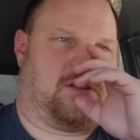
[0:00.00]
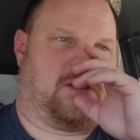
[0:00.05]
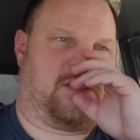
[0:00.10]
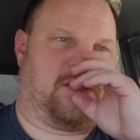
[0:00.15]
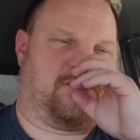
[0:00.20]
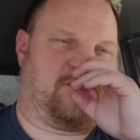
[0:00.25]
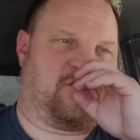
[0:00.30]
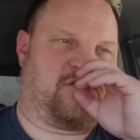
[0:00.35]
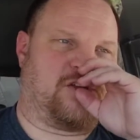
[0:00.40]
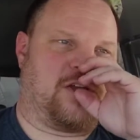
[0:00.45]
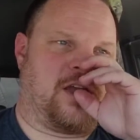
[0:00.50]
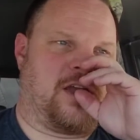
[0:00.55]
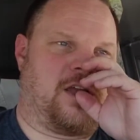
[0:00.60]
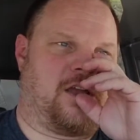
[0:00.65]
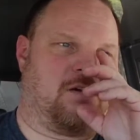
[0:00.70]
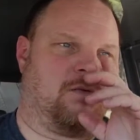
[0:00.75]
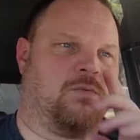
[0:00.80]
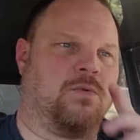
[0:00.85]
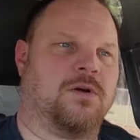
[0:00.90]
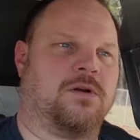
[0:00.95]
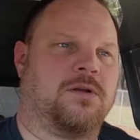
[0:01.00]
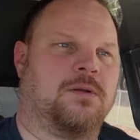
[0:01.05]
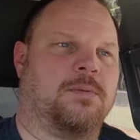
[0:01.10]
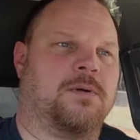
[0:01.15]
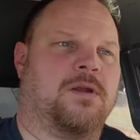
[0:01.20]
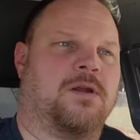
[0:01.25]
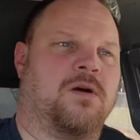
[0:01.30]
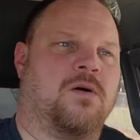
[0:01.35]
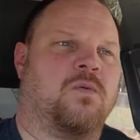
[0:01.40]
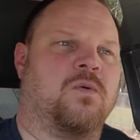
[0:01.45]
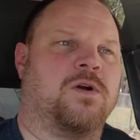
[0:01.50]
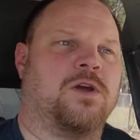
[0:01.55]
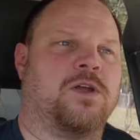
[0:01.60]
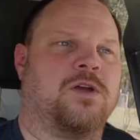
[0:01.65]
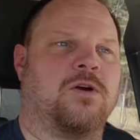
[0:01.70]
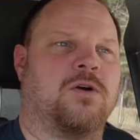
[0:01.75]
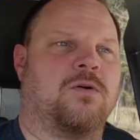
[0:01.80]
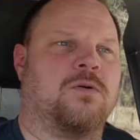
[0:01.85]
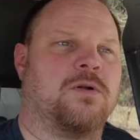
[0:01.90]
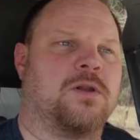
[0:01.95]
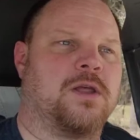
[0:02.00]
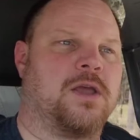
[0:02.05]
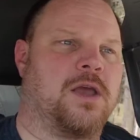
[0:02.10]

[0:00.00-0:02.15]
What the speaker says: give or take, depending on where you go and